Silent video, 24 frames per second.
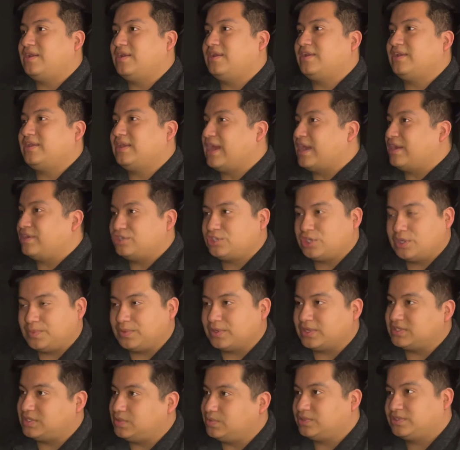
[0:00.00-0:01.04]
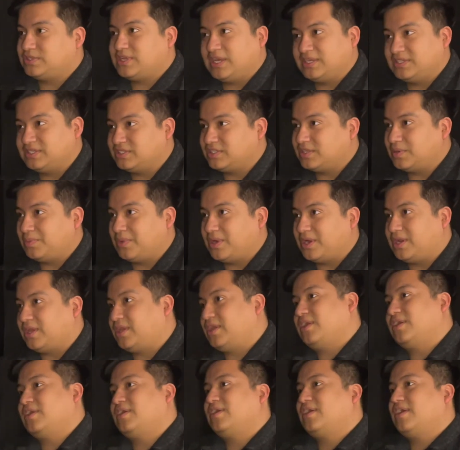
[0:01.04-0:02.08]
he got in trouble because he was texting
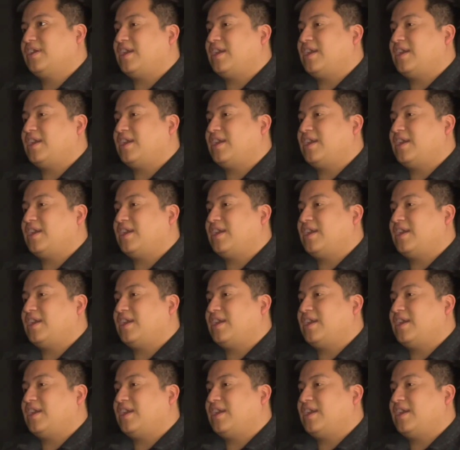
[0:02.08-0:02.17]
somebody.